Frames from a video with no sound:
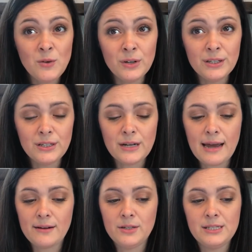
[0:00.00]
really good
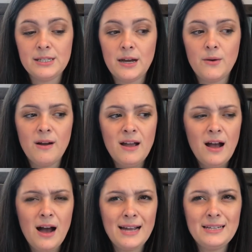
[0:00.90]
add-ons. So
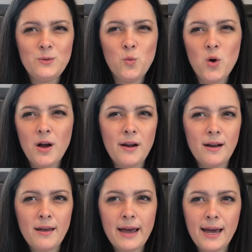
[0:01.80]
I did one